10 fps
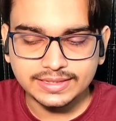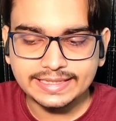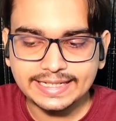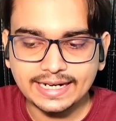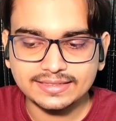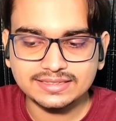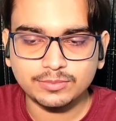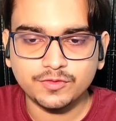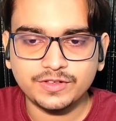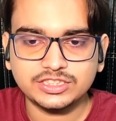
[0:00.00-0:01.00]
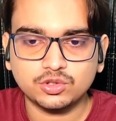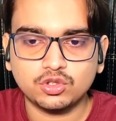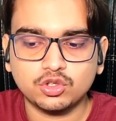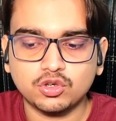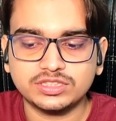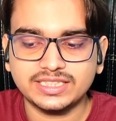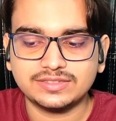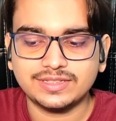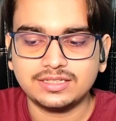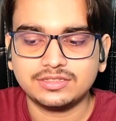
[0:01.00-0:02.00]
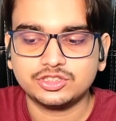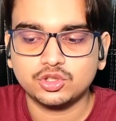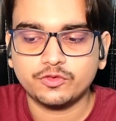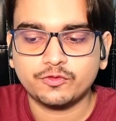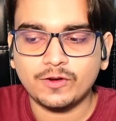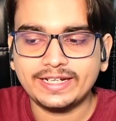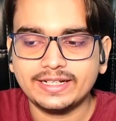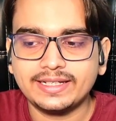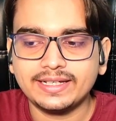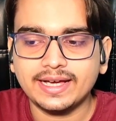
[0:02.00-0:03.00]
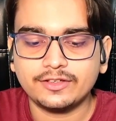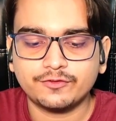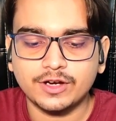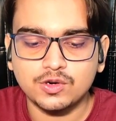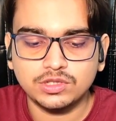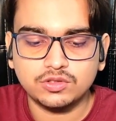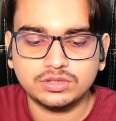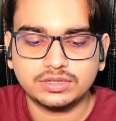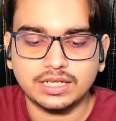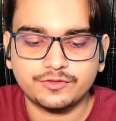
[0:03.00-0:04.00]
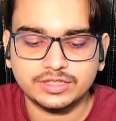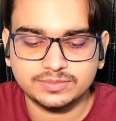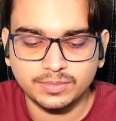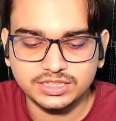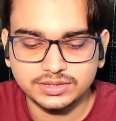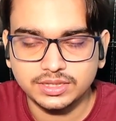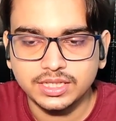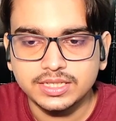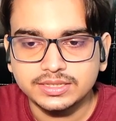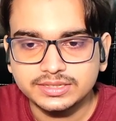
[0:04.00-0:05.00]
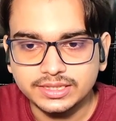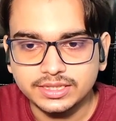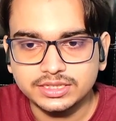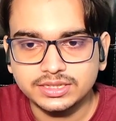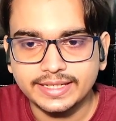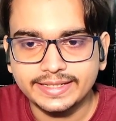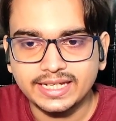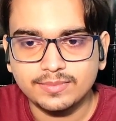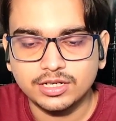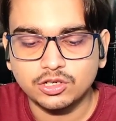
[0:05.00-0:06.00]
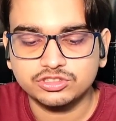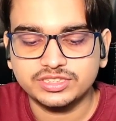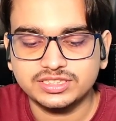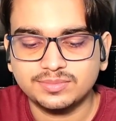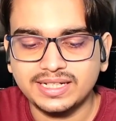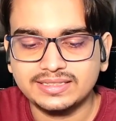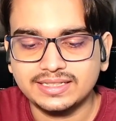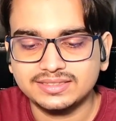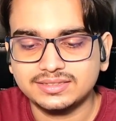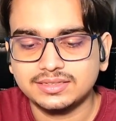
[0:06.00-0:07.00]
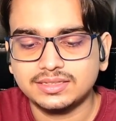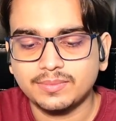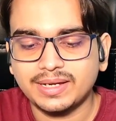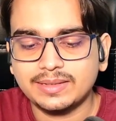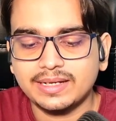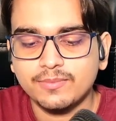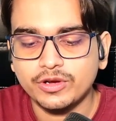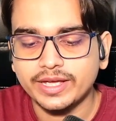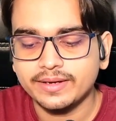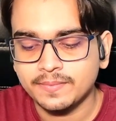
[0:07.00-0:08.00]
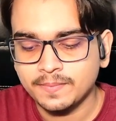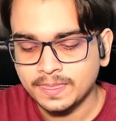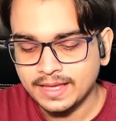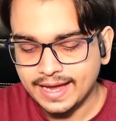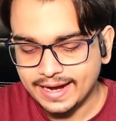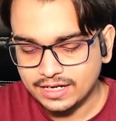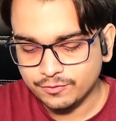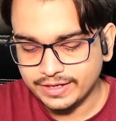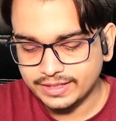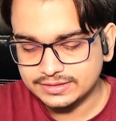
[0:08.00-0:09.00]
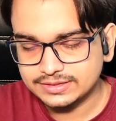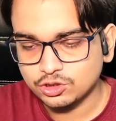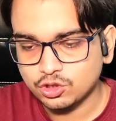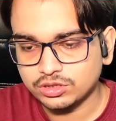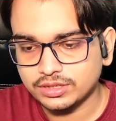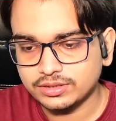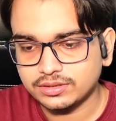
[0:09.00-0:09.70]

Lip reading: it had some of its own cons as well. So finally, I found out after much search, I came across this mic, that is the mic by Boya. And when I saw